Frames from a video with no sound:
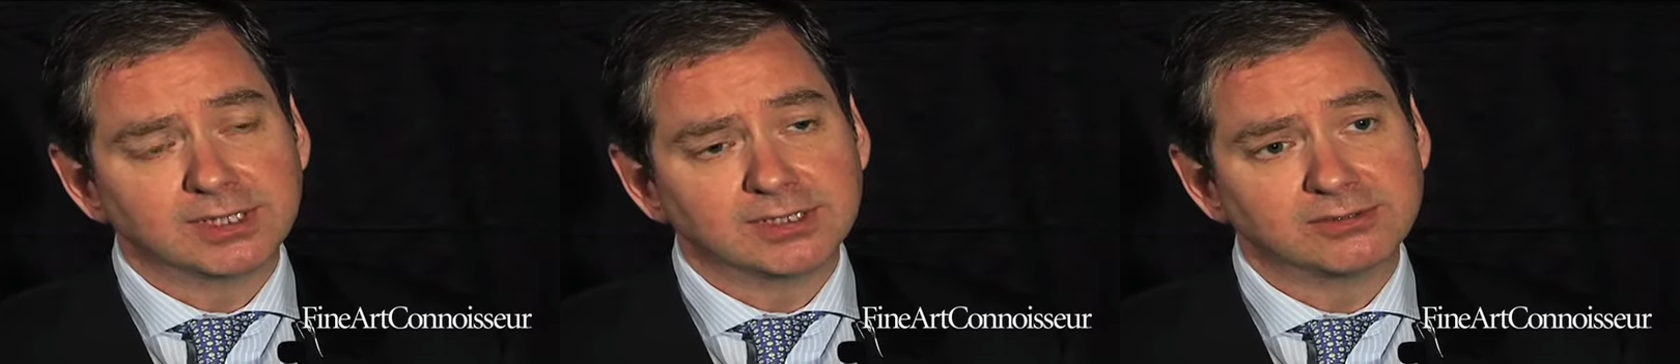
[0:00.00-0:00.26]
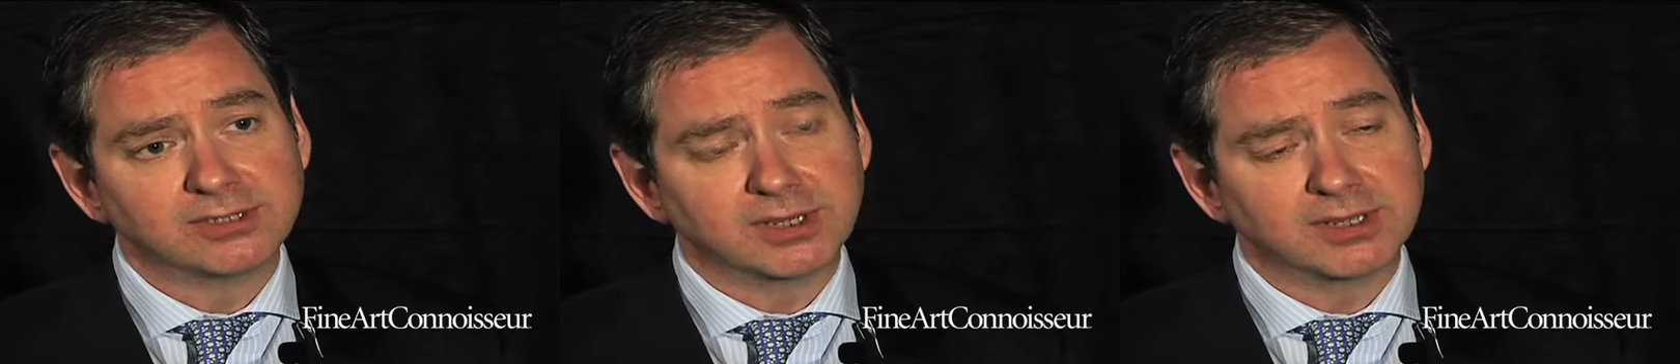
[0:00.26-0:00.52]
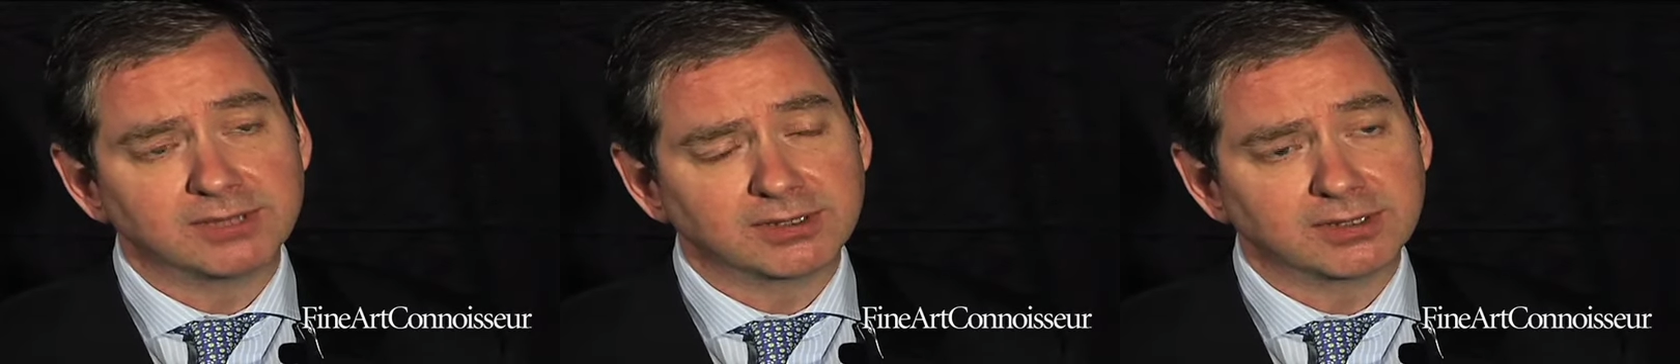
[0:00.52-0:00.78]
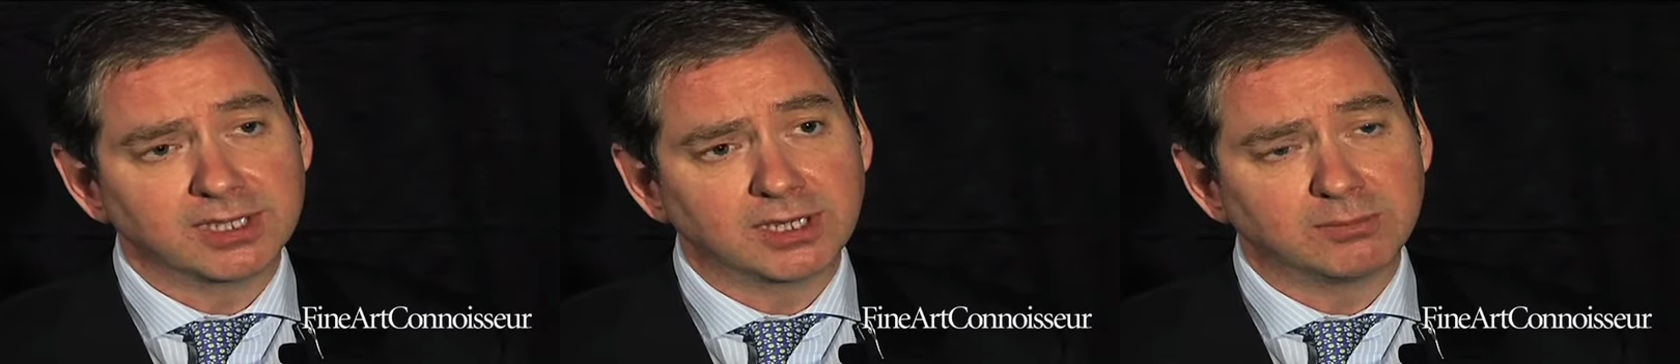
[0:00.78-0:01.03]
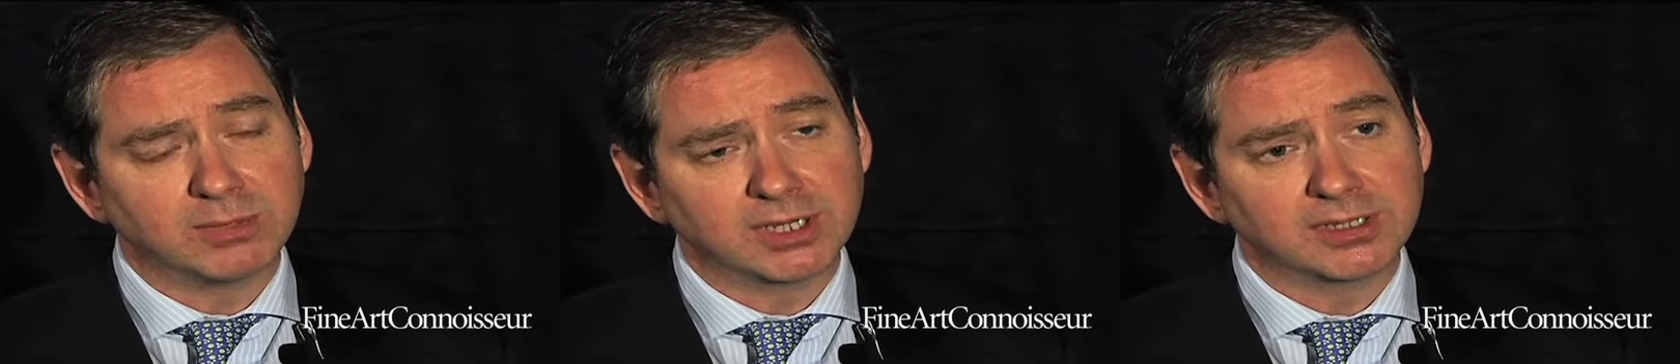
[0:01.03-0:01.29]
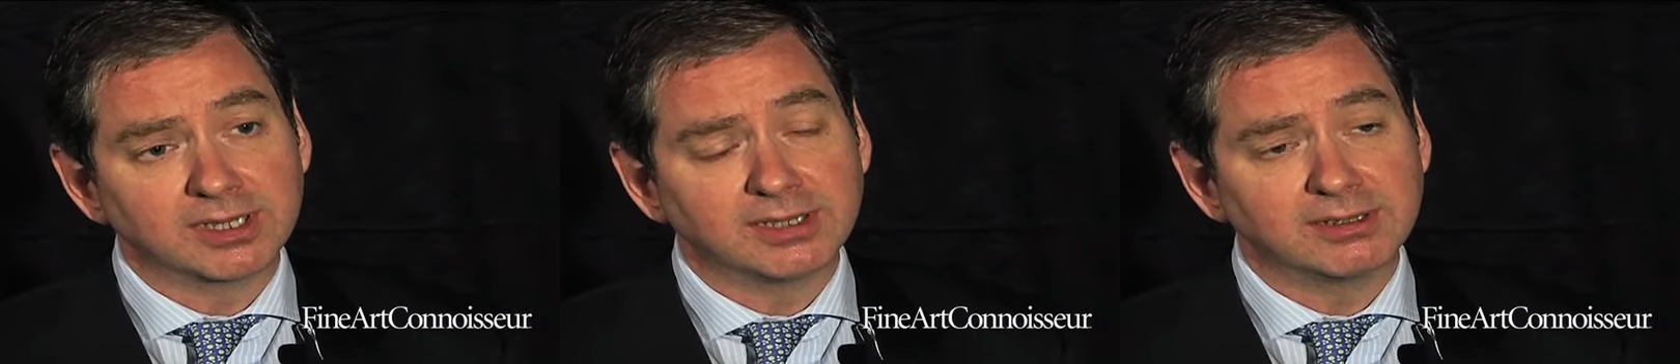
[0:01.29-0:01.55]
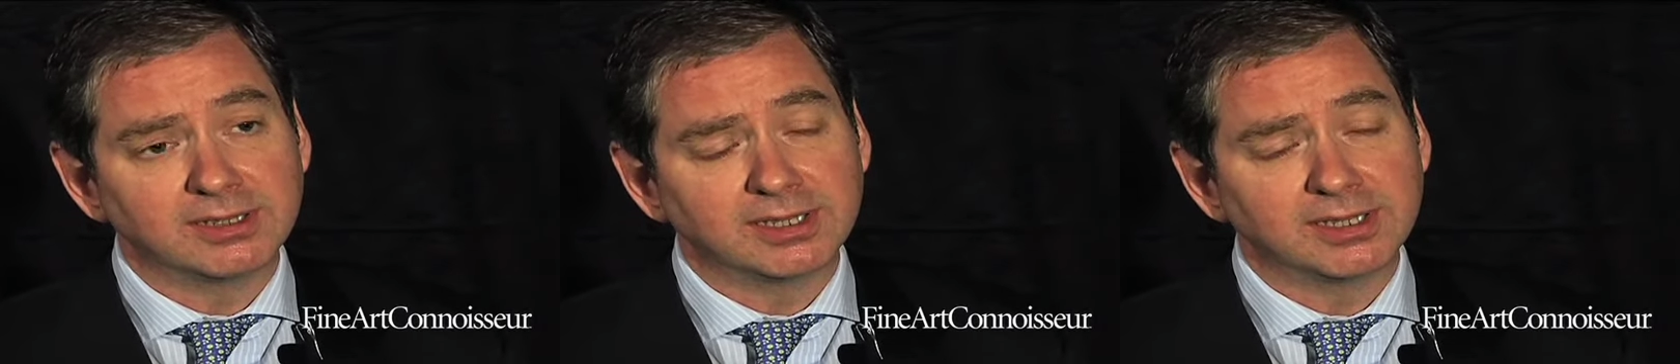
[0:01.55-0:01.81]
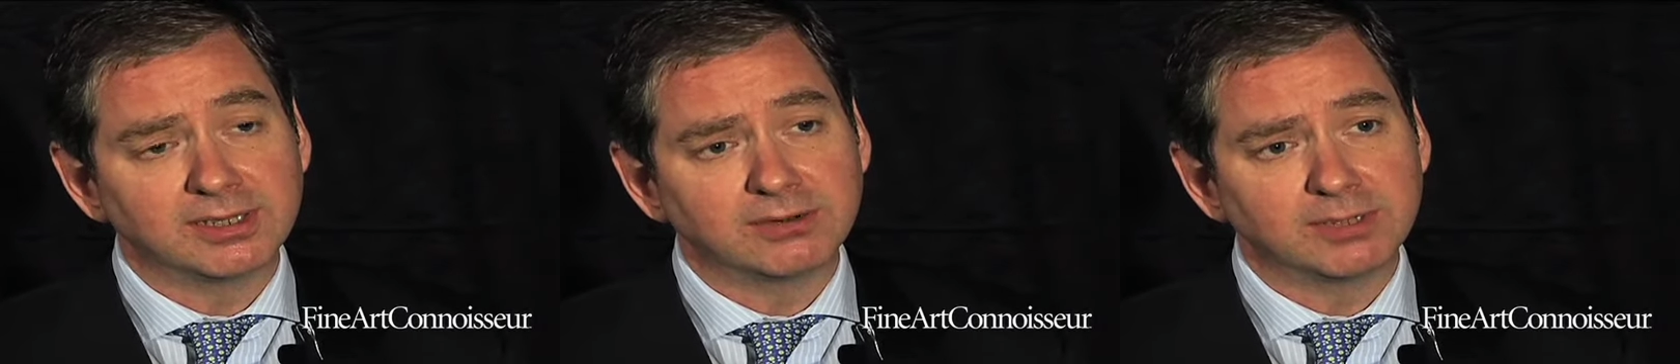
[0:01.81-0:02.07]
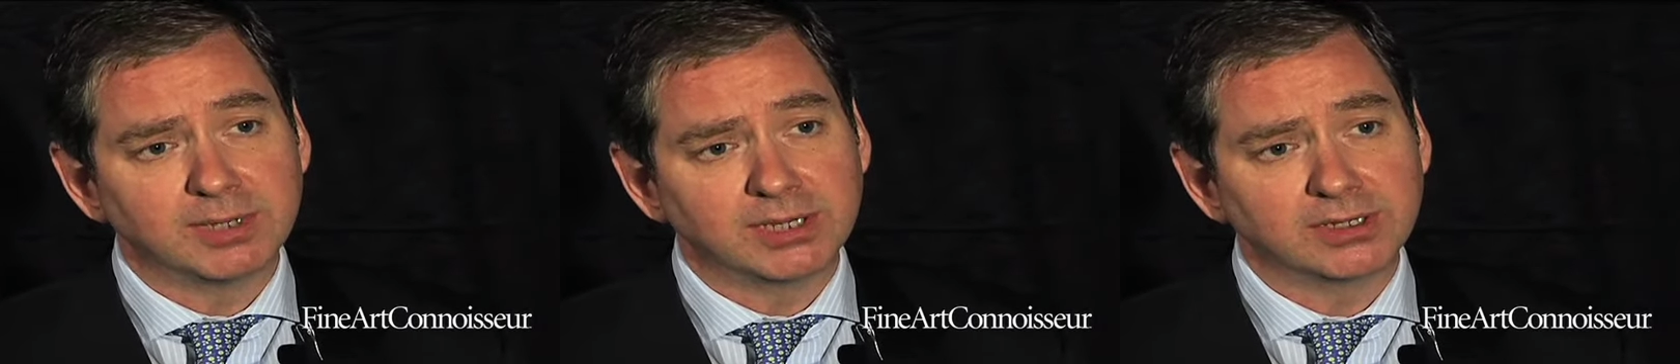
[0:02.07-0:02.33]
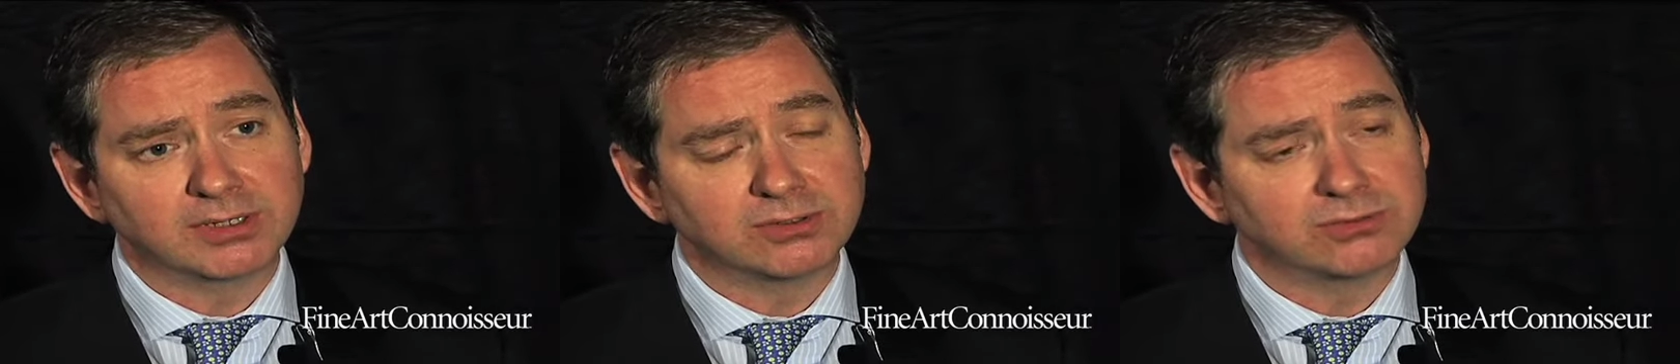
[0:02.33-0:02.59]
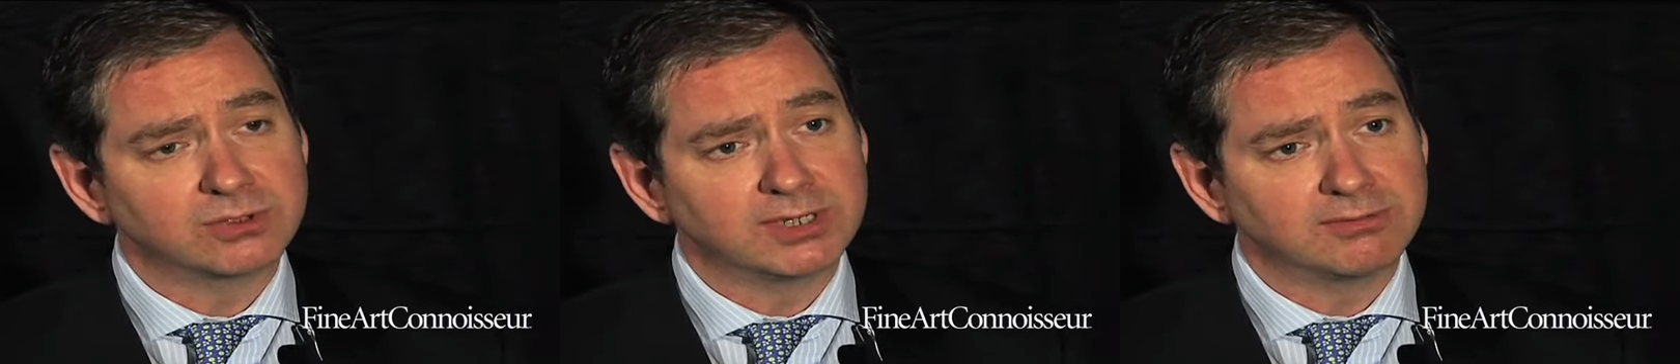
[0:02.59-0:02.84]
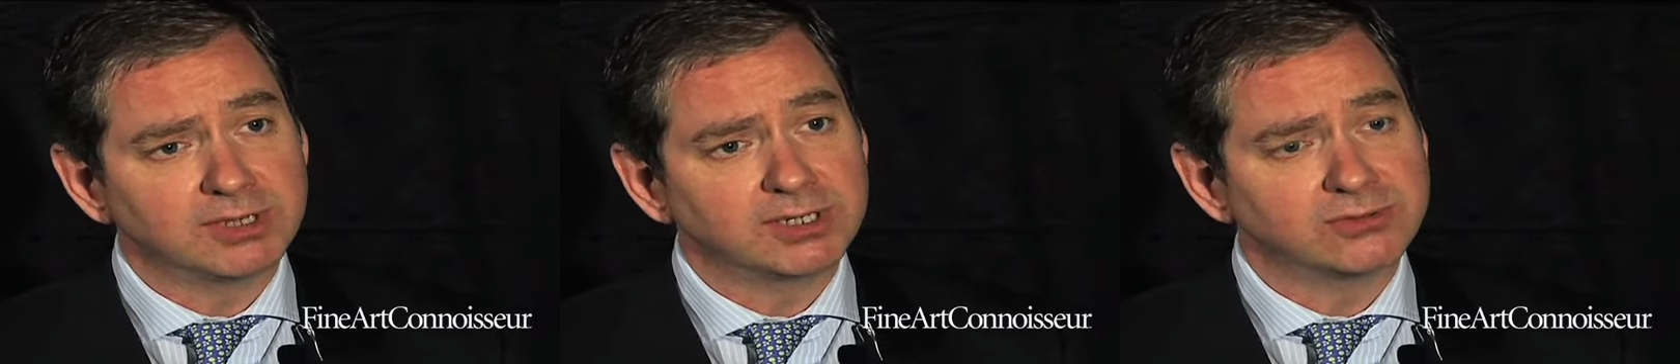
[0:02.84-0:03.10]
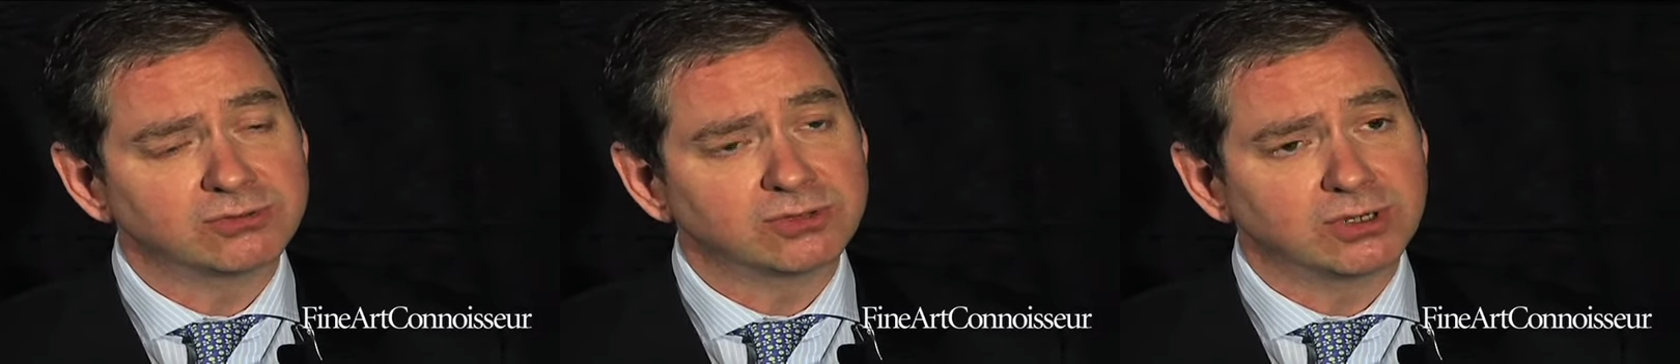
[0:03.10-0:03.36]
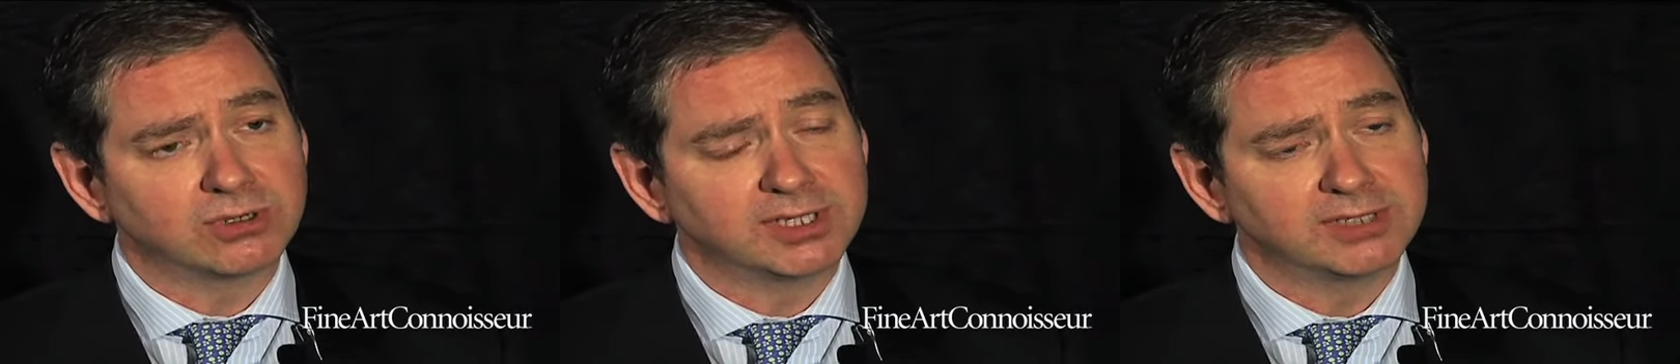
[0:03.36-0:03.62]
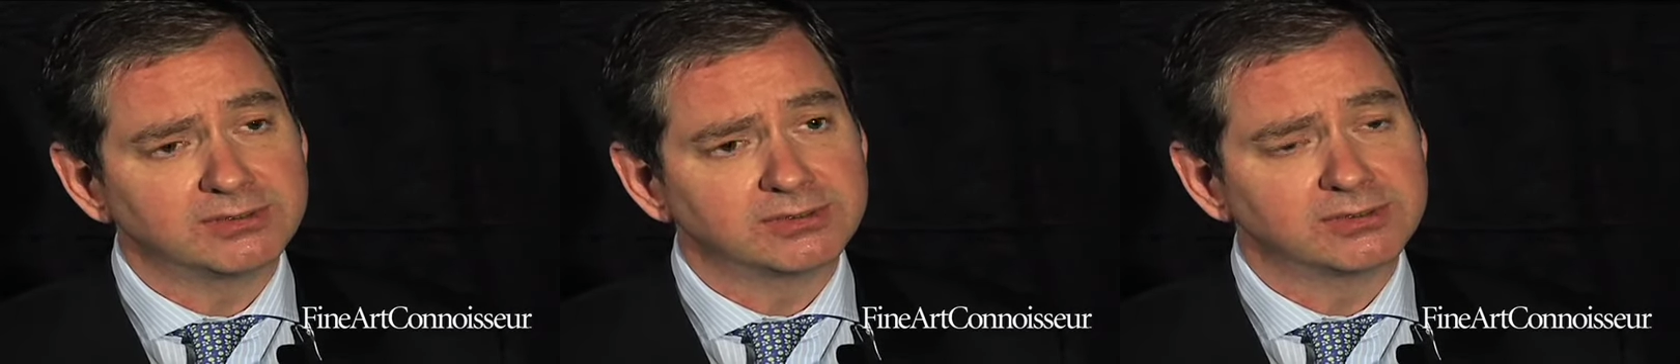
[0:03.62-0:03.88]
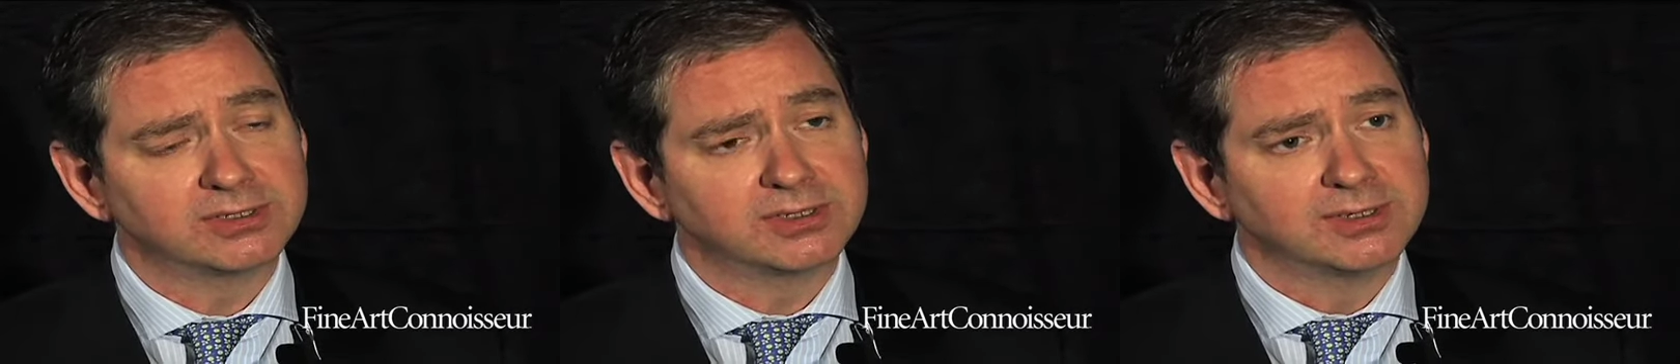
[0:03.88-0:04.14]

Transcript: So I think the art market in, here in America is really very strong. It's